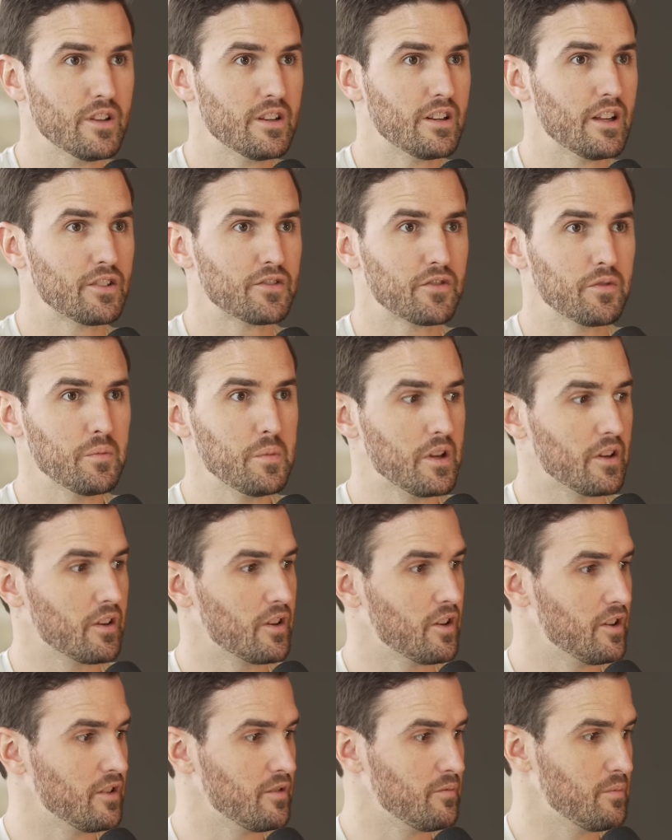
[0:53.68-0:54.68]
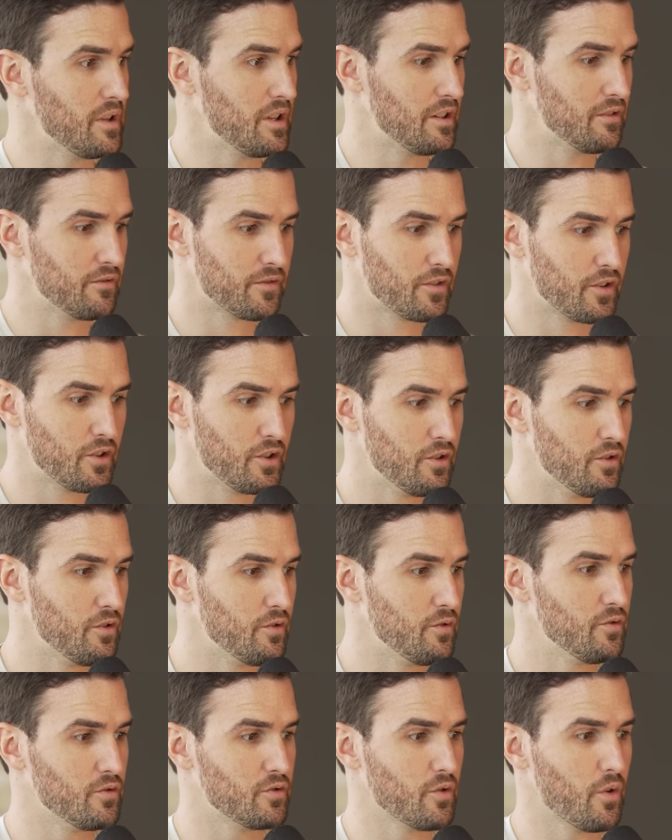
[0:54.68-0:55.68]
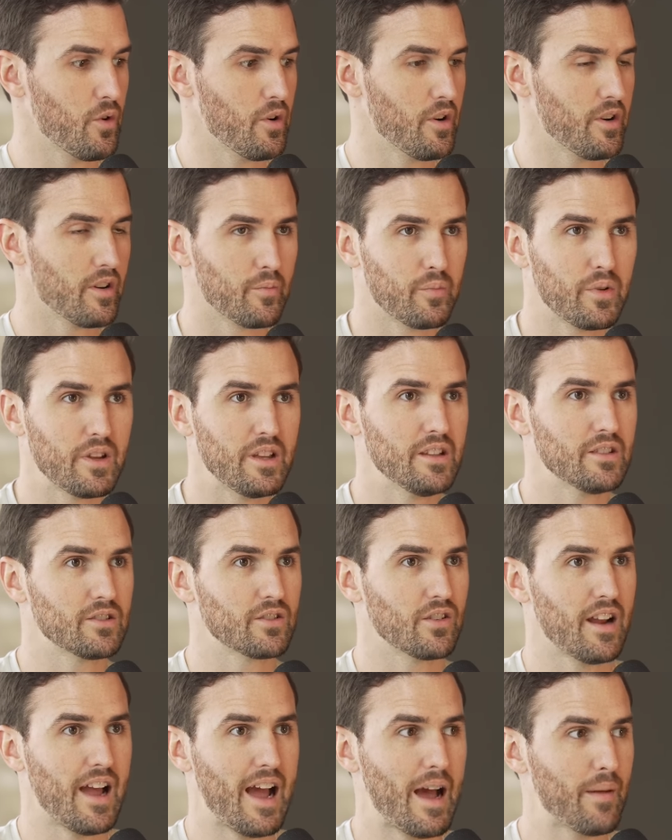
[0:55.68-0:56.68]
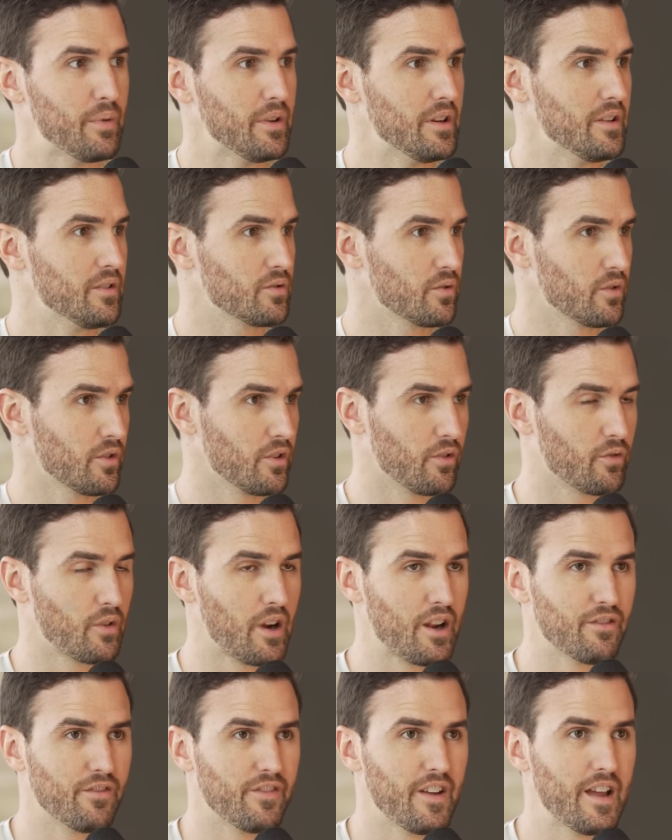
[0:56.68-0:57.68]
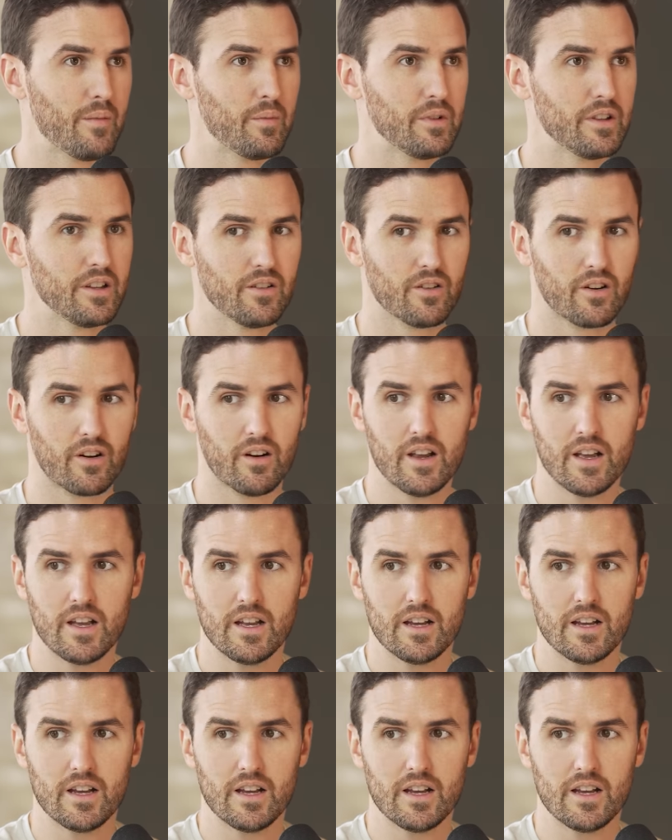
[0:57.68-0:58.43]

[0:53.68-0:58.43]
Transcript: than it does for me. It could mean for you joy or peace or happiness or a great family or